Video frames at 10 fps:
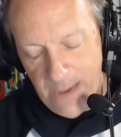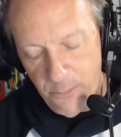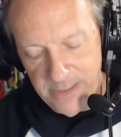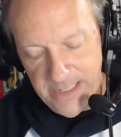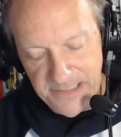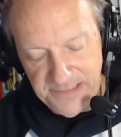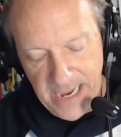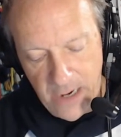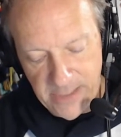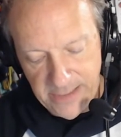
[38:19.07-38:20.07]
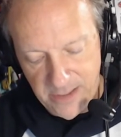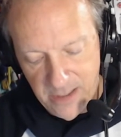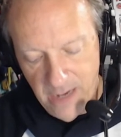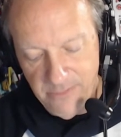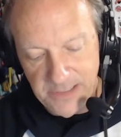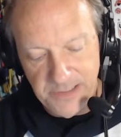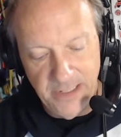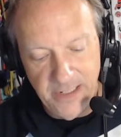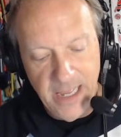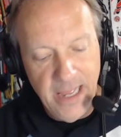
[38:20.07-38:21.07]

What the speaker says: one is out in Covington,